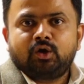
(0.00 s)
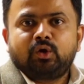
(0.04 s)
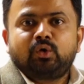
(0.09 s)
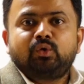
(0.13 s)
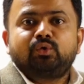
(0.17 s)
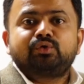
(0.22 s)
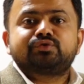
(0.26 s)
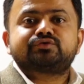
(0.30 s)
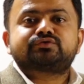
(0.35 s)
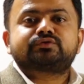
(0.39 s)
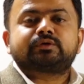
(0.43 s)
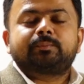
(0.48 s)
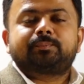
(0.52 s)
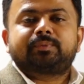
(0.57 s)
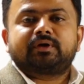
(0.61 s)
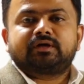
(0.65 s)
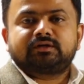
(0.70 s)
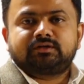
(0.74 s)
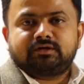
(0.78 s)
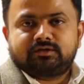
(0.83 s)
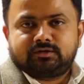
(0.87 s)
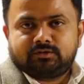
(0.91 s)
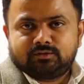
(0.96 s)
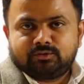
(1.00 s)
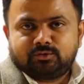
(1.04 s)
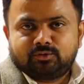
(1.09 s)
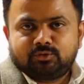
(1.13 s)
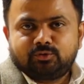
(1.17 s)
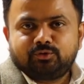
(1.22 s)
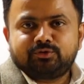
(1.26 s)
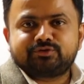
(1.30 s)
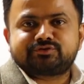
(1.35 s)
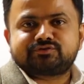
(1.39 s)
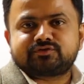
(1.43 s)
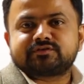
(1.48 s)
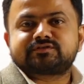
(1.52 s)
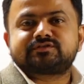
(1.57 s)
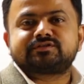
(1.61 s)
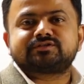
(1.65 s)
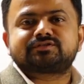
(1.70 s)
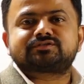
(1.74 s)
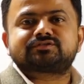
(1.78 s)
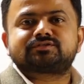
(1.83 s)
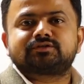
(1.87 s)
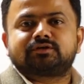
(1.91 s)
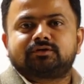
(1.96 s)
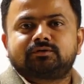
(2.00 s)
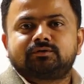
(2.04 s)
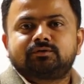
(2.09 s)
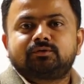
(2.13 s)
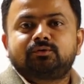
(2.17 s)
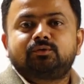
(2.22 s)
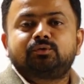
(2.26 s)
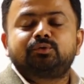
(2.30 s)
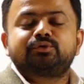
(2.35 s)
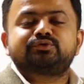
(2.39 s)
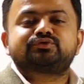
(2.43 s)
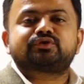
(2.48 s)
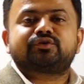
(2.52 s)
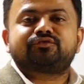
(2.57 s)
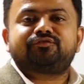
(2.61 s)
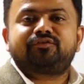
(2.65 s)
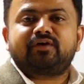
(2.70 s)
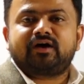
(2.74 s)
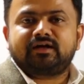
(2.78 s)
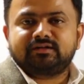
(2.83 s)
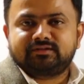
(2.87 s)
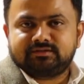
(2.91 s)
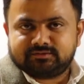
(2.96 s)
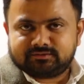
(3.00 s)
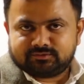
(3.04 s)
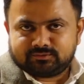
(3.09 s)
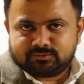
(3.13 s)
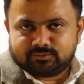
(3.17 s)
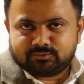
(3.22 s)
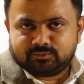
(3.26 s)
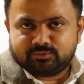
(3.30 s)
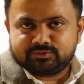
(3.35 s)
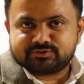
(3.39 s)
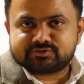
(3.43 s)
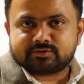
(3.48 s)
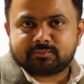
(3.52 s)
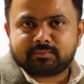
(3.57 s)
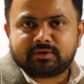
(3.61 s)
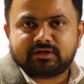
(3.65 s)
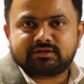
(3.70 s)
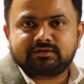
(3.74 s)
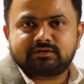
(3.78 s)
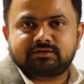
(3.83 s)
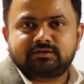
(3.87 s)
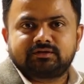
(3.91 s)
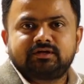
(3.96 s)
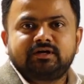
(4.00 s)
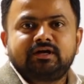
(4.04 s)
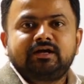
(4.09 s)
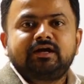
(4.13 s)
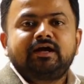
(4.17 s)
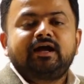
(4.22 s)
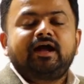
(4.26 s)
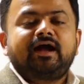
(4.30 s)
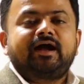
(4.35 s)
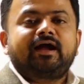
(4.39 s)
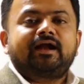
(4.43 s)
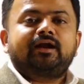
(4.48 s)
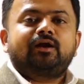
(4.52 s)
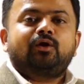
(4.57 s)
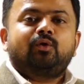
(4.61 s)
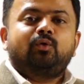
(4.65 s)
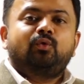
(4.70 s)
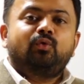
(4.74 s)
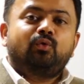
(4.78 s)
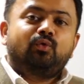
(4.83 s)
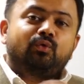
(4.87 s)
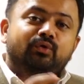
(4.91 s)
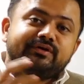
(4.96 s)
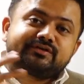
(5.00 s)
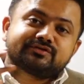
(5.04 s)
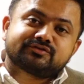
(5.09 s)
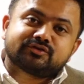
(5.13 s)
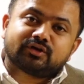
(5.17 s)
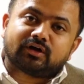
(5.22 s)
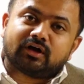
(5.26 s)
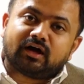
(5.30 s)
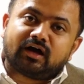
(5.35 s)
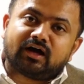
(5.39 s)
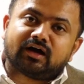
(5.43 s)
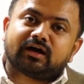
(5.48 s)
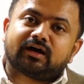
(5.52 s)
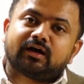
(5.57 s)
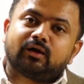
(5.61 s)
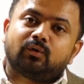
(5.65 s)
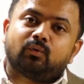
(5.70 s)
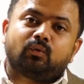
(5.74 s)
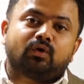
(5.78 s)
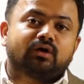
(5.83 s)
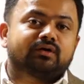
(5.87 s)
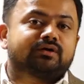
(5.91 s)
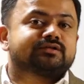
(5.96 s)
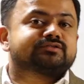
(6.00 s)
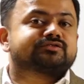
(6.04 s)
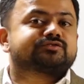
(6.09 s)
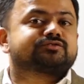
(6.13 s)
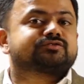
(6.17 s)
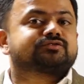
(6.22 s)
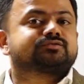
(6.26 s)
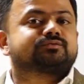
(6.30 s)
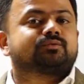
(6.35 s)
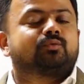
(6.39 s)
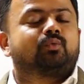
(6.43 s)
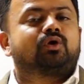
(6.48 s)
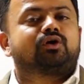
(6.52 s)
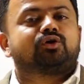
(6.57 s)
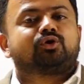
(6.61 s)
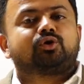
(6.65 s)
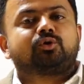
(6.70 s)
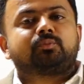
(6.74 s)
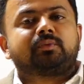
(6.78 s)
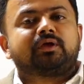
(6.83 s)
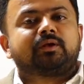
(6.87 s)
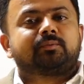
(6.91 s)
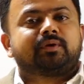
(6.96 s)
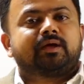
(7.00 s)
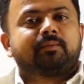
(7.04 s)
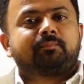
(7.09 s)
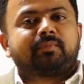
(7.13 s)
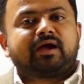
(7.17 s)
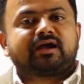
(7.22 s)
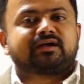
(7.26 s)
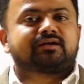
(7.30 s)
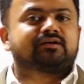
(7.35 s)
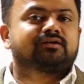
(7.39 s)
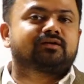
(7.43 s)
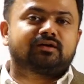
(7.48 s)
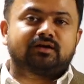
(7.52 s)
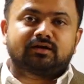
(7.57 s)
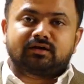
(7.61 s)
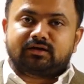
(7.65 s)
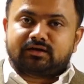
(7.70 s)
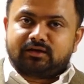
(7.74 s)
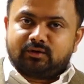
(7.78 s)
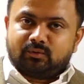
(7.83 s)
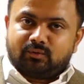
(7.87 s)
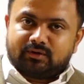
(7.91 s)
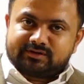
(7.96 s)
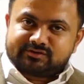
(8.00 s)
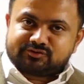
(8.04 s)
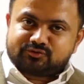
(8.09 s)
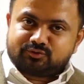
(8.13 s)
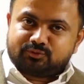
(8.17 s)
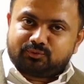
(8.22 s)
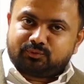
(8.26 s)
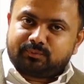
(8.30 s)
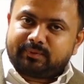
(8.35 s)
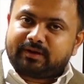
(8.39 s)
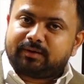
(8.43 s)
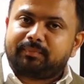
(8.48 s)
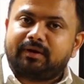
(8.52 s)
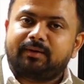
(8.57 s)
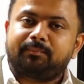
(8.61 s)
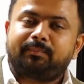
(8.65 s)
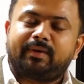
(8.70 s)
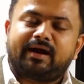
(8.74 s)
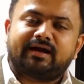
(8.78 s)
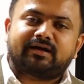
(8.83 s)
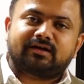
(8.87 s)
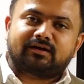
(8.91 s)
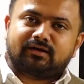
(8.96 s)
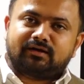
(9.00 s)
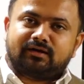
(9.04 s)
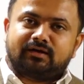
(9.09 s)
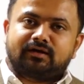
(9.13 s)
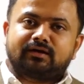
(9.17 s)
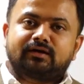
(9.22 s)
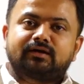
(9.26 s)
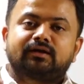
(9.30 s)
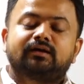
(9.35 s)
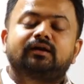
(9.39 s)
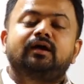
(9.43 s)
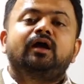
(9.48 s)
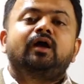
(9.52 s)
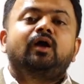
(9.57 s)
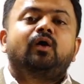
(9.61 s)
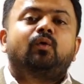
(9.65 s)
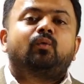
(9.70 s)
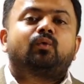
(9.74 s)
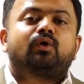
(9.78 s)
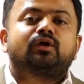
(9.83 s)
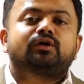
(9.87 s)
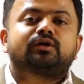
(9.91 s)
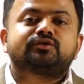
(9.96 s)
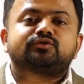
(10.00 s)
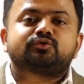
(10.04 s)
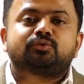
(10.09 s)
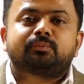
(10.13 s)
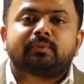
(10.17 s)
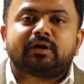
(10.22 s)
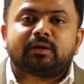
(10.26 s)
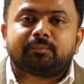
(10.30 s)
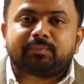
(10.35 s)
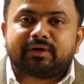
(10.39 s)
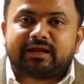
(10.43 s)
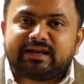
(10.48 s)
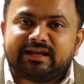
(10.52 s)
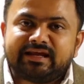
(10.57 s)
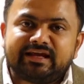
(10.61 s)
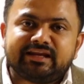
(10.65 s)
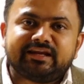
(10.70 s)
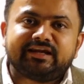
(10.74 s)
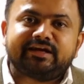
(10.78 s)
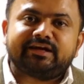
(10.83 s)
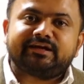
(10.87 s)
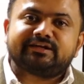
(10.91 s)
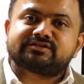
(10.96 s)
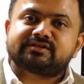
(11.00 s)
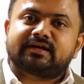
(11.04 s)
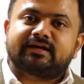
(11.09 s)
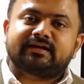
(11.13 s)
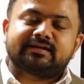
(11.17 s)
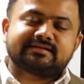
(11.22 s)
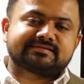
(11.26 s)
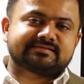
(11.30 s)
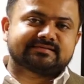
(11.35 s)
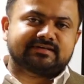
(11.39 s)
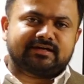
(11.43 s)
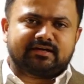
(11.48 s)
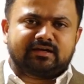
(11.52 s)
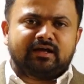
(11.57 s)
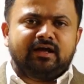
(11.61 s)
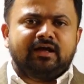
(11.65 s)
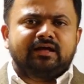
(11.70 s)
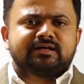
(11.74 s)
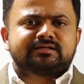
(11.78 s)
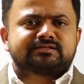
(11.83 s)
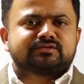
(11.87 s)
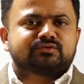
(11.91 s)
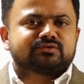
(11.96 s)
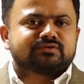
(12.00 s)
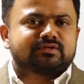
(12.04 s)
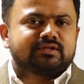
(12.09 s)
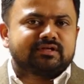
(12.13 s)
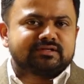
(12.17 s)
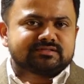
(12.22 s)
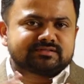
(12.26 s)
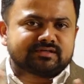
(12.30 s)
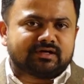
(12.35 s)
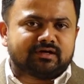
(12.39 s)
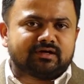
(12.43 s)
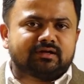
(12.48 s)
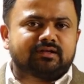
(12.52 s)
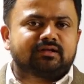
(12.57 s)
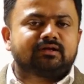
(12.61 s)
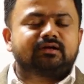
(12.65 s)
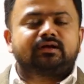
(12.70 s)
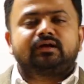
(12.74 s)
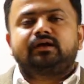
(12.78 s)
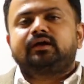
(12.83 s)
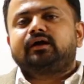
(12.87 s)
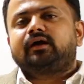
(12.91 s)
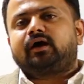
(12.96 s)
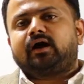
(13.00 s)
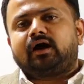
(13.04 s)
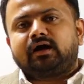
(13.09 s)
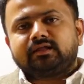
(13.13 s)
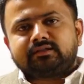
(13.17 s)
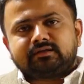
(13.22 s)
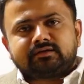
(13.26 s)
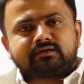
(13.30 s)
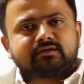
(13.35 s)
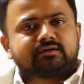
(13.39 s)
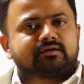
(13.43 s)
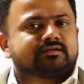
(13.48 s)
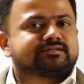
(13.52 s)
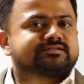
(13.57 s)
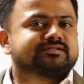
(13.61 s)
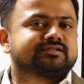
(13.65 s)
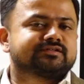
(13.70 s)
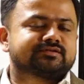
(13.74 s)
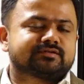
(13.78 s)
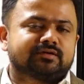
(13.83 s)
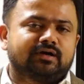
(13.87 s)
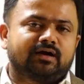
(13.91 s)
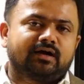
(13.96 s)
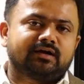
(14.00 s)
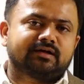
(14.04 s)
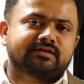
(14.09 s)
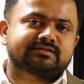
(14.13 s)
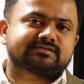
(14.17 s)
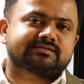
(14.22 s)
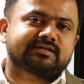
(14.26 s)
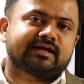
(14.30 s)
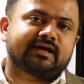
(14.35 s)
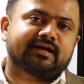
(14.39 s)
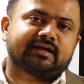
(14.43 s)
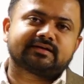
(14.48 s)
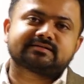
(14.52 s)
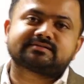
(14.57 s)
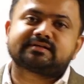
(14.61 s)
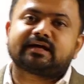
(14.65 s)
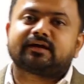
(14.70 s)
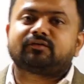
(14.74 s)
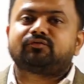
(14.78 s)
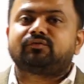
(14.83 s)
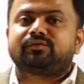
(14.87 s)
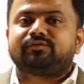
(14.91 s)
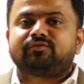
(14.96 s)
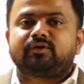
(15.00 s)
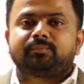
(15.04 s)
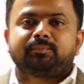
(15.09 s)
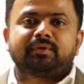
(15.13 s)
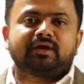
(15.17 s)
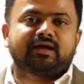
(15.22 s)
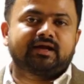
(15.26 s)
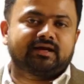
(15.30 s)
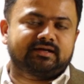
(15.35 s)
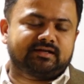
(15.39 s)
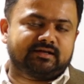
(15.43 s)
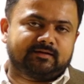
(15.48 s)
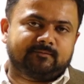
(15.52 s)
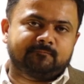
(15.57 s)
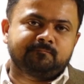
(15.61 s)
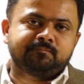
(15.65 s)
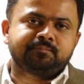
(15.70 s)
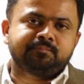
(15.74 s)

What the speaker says: Who is your brother? Who is your sister? Who is your father? Who is your mother? And who is your uncle? What do you mean by maternal uncle? What do you mean by paternal uncle? What do you mean by lineage and descent? So these are the other understandings that we will be getting,